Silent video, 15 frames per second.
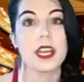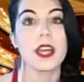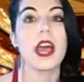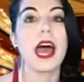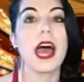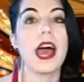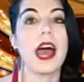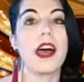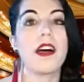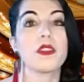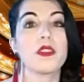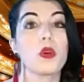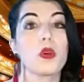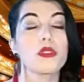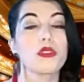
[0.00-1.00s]
And
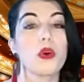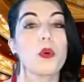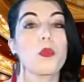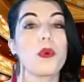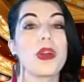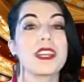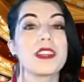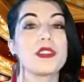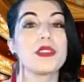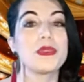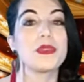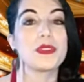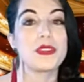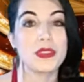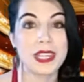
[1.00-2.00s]
also, when you
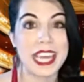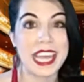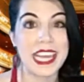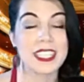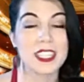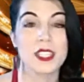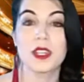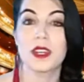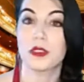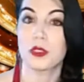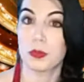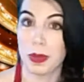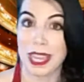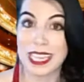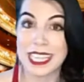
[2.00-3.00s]
donate to
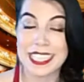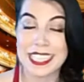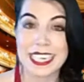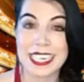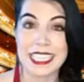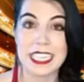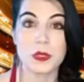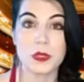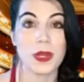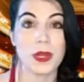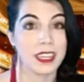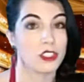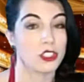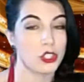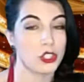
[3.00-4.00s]
Planet Gliese
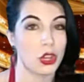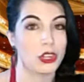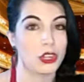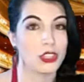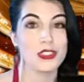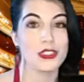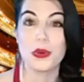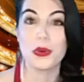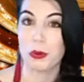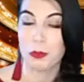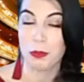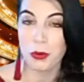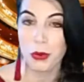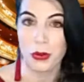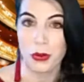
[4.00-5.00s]
$100 or
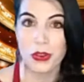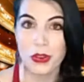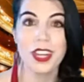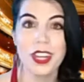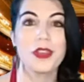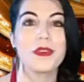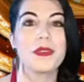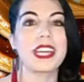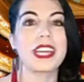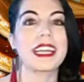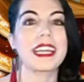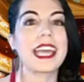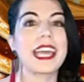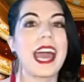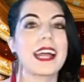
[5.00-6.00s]
more, you can
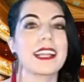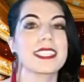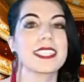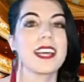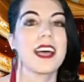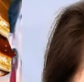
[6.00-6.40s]
get a